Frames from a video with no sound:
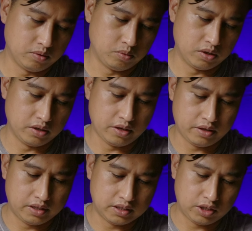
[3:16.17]
one of the
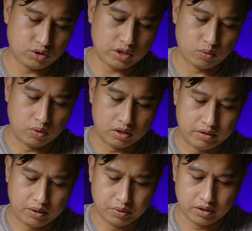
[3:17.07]
things that you try to work
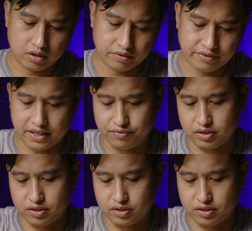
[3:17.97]
around with the R5